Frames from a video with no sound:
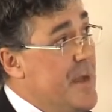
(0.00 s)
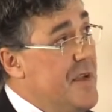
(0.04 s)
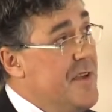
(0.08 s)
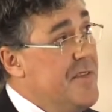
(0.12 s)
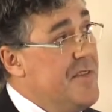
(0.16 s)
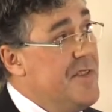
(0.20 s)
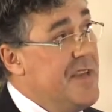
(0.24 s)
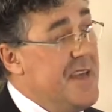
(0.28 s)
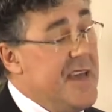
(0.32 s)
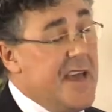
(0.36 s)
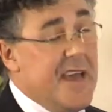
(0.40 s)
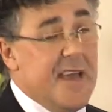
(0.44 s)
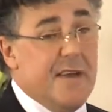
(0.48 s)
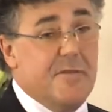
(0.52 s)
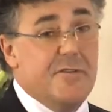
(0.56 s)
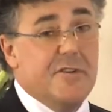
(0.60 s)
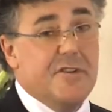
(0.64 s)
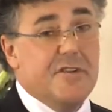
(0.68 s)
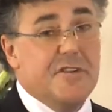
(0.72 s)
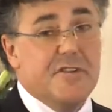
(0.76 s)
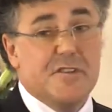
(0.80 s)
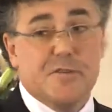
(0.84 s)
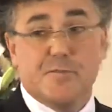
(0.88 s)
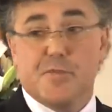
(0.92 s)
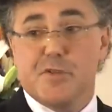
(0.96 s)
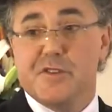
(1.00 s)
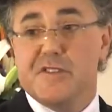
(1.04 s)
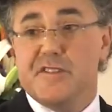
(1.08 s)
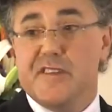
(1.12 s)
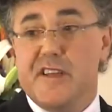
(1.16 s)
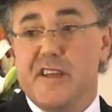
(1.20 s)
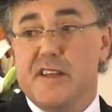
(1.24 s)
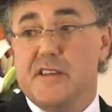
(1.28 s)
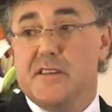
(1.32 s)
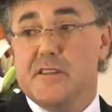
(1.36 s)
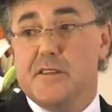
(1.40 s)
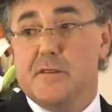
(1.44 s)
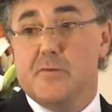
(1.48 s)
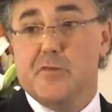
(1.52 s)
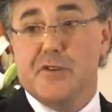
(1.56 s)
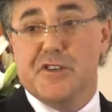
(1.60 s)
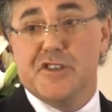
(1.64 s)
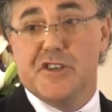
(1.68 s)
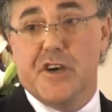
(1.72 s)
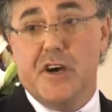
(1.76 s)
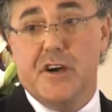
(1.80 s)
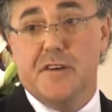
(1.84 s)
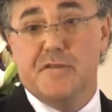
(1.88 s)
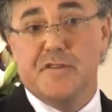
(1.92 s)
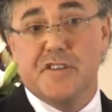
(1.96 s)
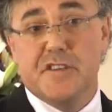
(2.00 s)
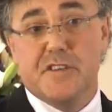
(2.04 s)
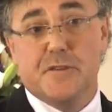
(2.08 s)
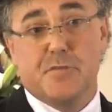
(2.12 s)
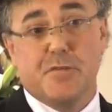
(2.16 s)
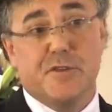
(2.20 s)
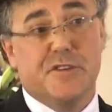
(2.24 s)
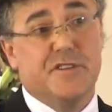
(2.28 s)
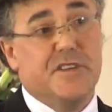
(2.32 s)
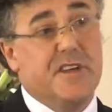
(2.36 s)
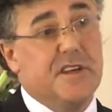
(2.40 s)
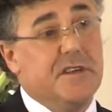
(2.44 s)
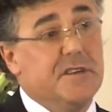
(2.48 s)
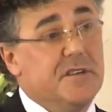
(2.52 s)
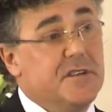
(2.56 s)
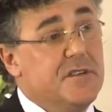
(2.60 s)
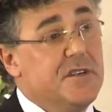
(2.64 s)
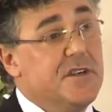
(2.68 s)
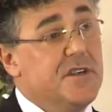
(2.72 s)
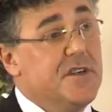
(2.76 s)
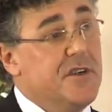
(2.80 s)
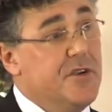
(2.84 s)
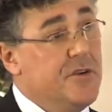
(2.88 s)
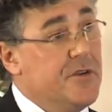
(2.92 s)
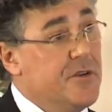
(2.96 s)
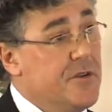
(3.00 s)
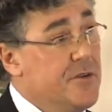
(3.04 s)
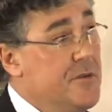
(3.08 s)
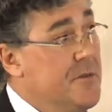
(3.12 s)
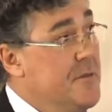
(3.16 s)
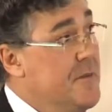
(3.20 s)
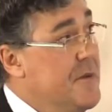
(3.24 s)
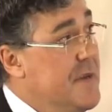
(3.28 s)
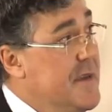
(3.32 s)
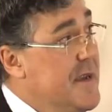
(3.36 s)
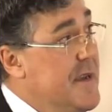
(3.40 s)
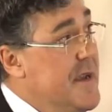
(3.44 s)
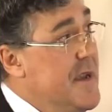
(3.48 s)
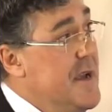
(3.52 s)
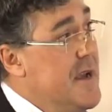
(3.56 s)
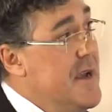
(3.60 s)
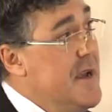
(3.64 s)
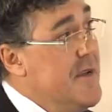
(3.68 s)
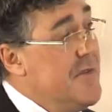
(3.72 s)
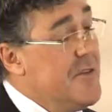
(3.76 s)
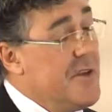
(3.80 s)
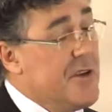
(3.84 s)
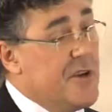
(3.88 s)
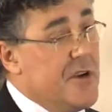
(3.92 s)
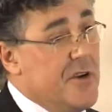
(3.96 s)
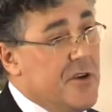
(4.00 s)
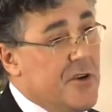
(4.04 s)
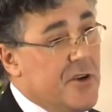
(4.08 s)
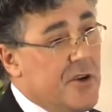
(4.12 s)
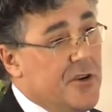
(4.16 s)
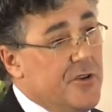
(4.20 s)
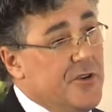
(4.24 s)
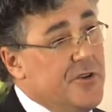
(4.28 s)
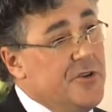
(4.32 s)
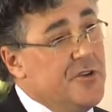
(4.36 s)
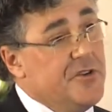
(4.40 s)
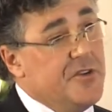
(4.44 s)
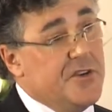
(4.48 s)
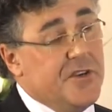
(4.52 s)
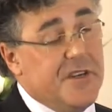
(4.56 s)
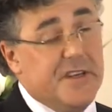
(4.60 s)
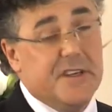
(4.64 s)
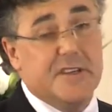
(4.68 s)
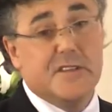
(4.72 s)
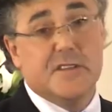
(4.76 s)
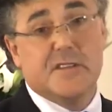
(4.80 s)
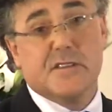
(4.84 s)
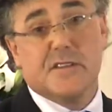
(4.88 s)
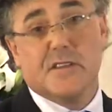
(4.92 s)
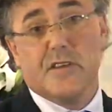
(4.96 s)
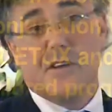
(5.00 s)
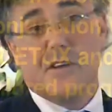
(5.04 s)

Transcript: The evidence presented, which I've just presented to you, the conclusion is